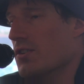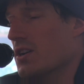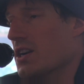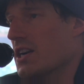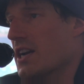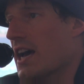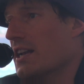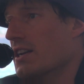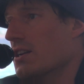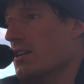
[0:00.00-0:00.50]
On
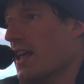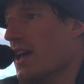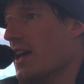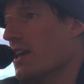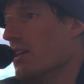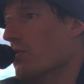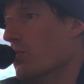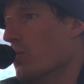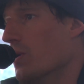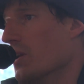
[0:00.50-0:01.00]
another
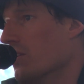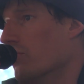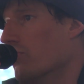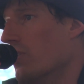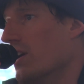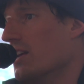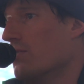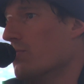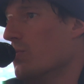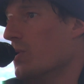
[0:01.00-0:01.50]
day, you win the
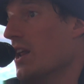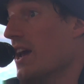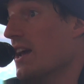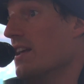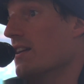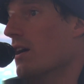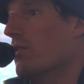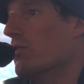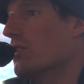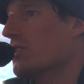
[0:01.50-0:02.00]
race with
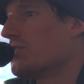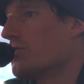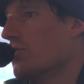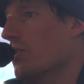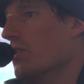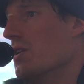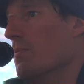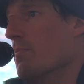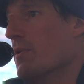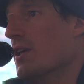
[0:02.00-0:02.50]
eight hours,
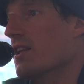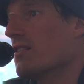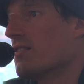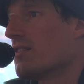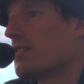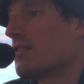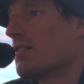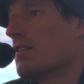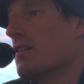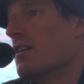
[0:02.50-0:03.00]
30
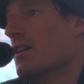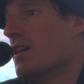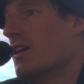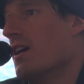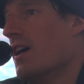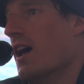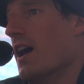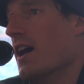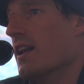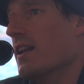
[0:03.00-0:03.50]
minutes.
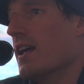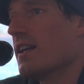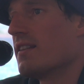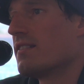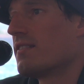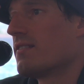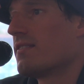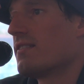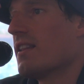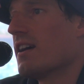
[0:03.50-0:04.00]
And
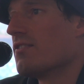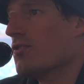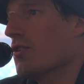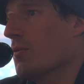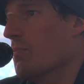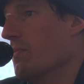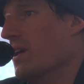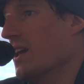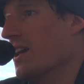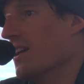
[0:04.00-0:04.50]
that does
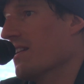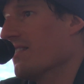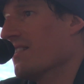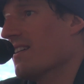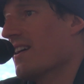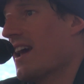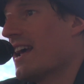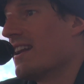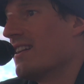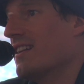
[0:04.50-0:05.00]
not mean
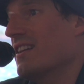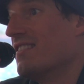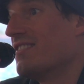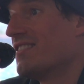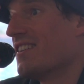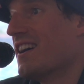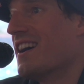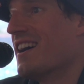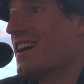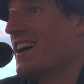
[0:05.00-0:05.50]
the athletes
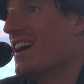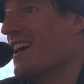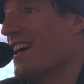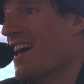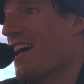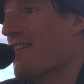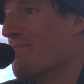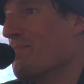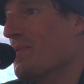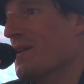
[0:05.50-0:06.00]
are,
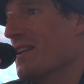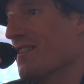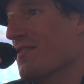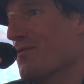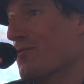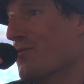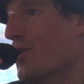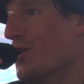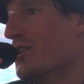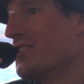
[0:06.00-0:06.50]
have
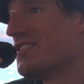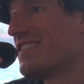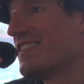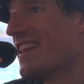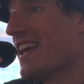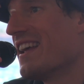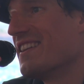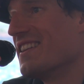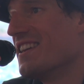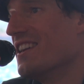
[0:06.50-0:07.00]
been worse
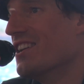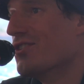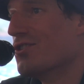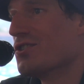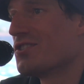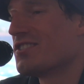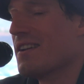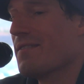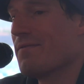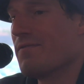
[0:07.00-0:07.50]
that year
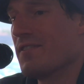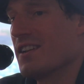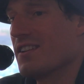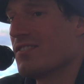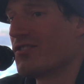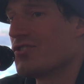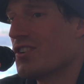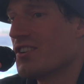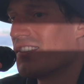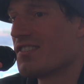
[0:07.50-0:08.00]
or something.
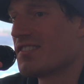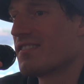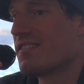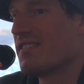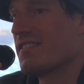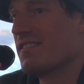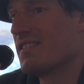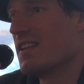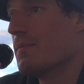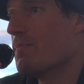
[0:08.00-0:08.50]
It just
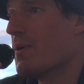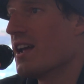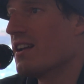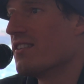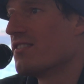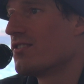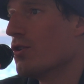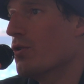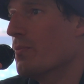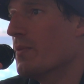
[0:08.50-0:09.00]

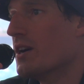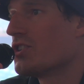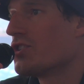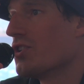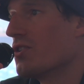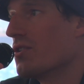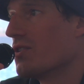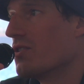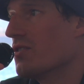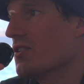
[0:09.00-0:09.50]
depends so much
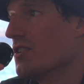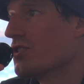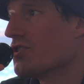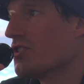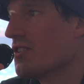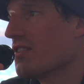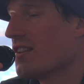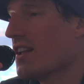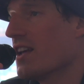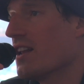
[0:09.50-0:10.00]
on the conditions.